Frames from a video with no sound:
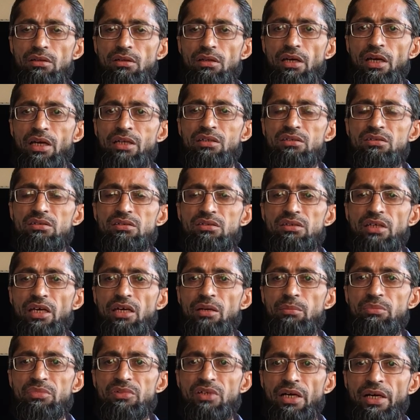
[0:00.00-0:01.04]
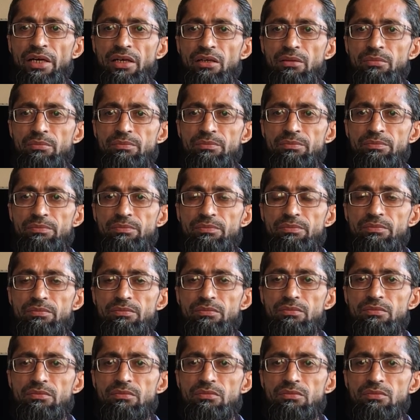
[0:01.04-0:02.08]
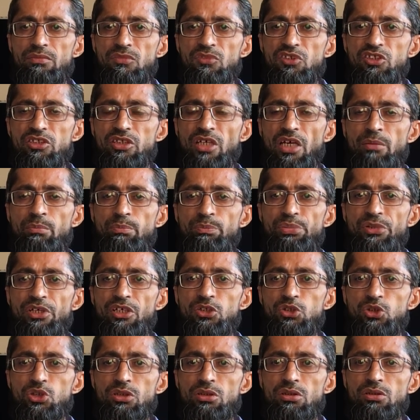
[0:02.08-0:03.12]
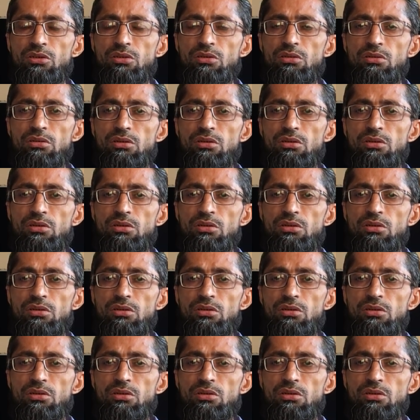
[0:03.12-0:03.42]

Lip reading: at the same time, temperature